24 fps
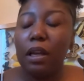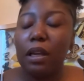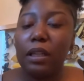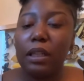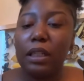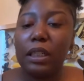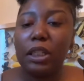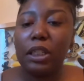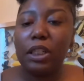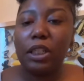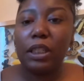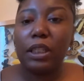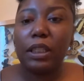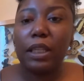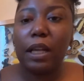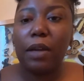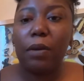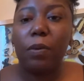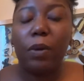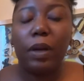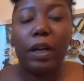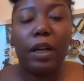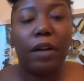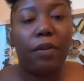let's just say
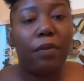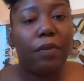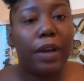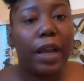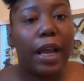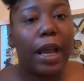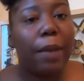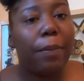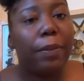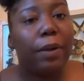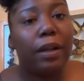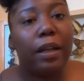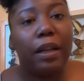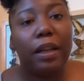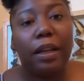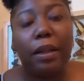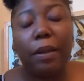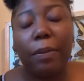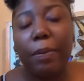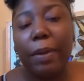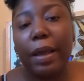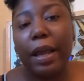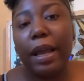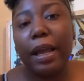whatever happened in the
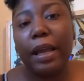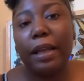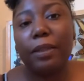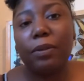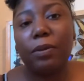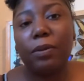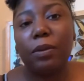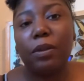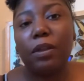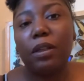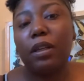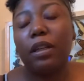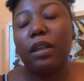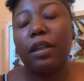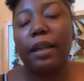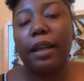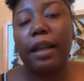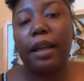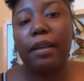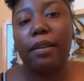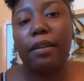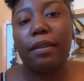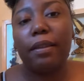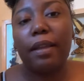past, we're going to look
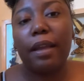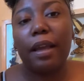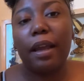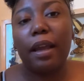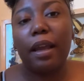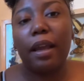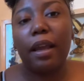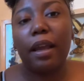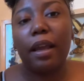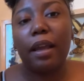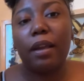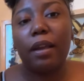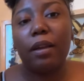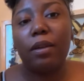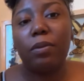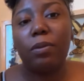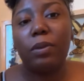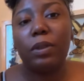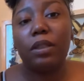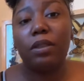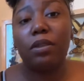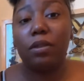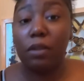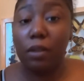at that and
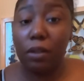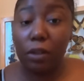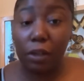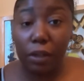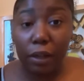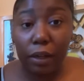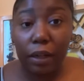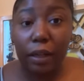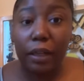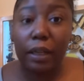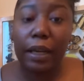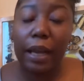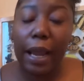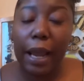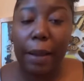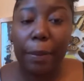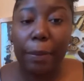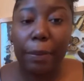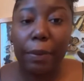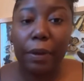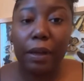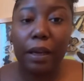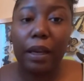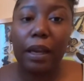what's currently
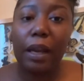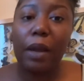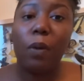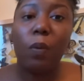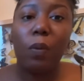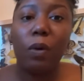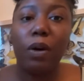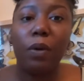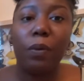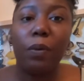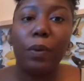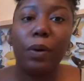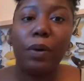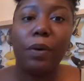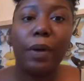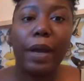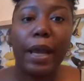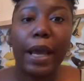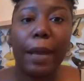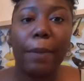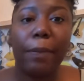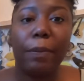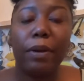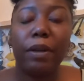happening and what will
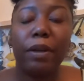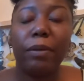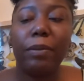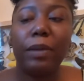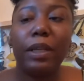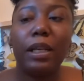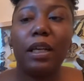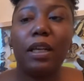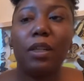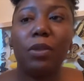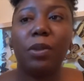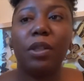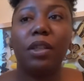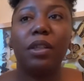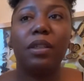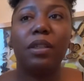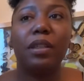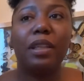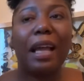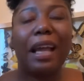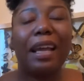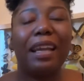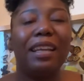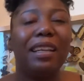happen, because we're
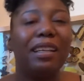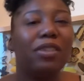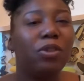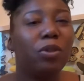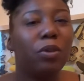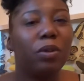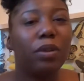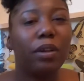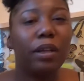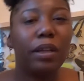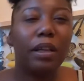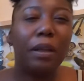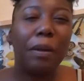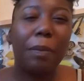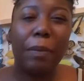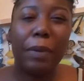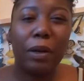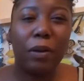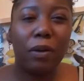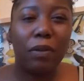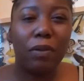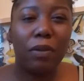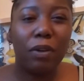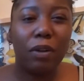like sort of in the
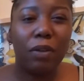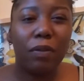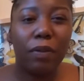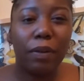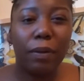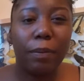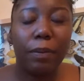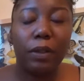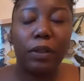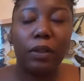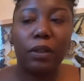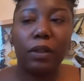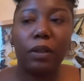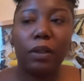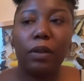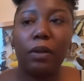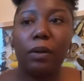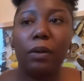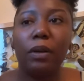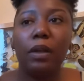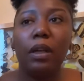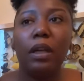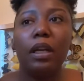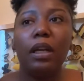middle of November.
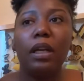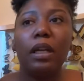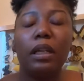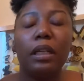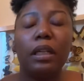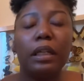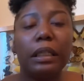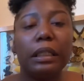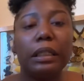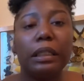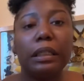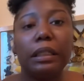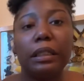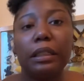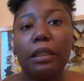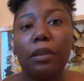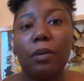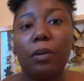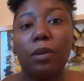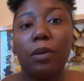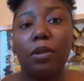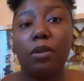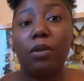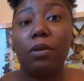So let's just see
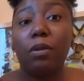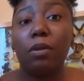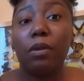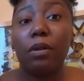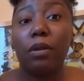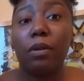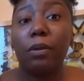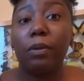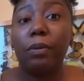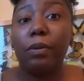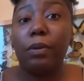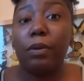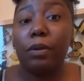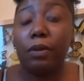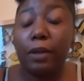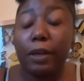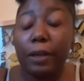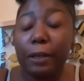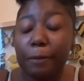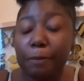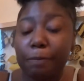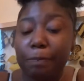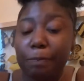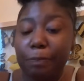what's going on. All
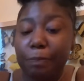right.